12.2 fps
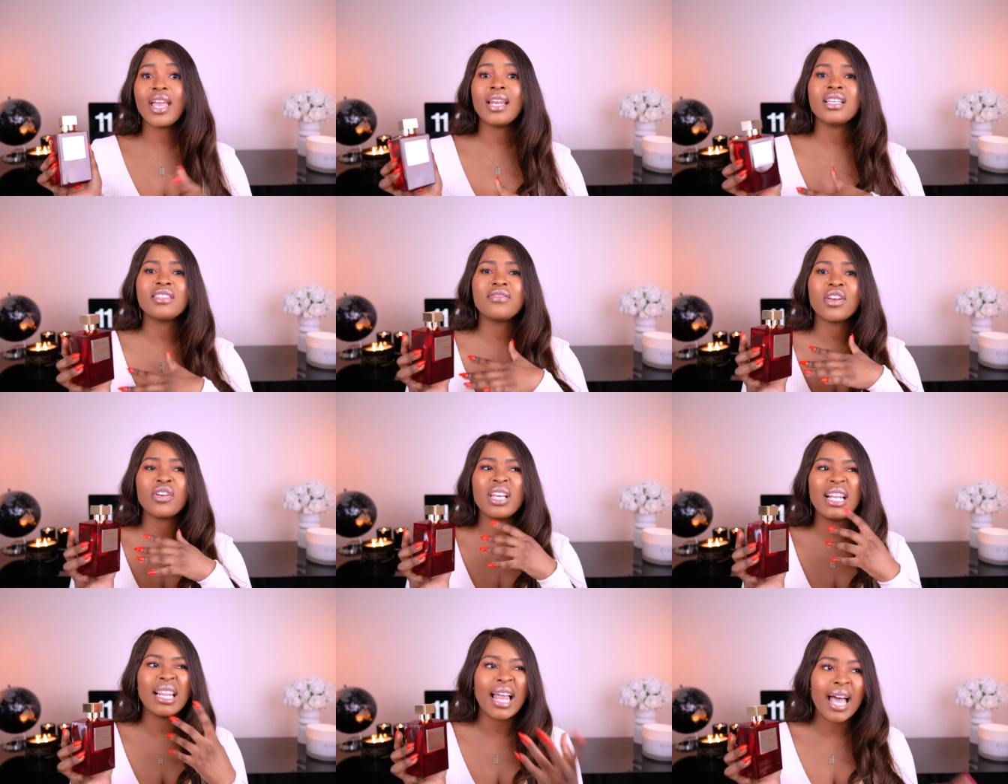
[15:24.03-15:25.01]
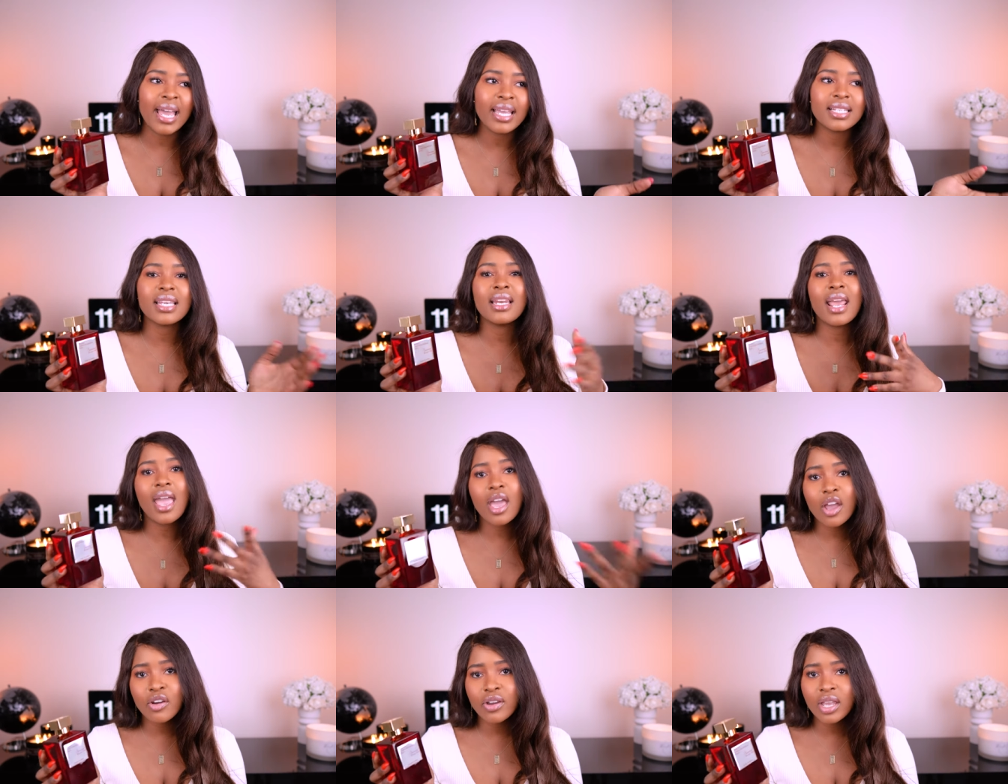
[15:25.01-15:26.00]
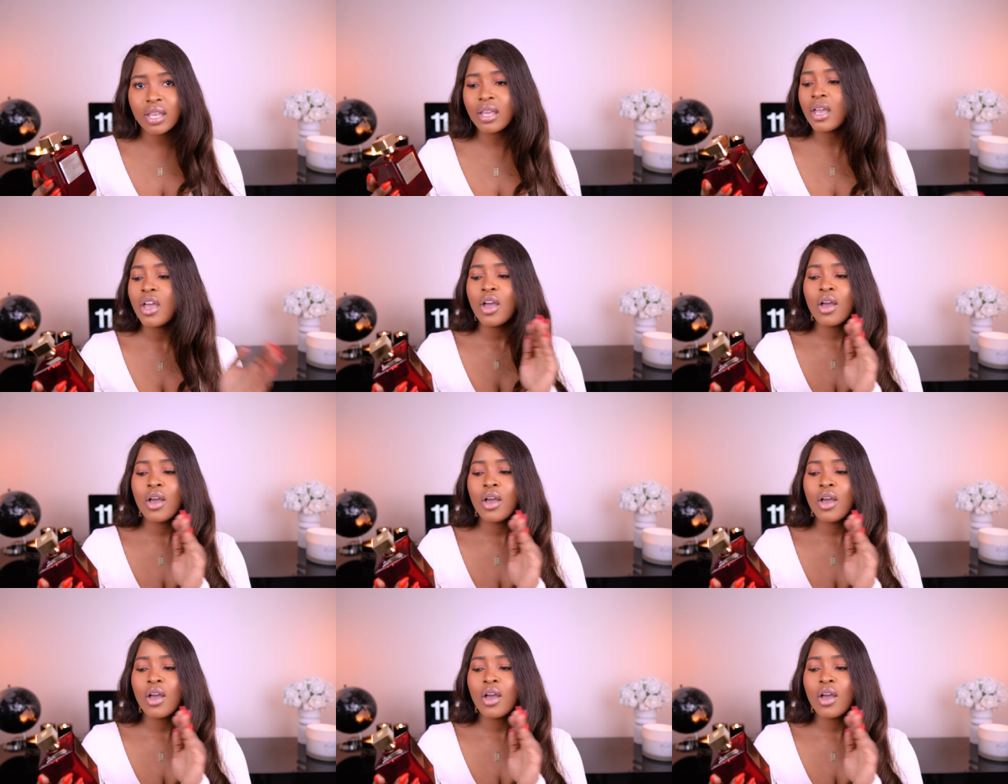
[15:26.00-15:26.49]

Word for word: and it's very light and airy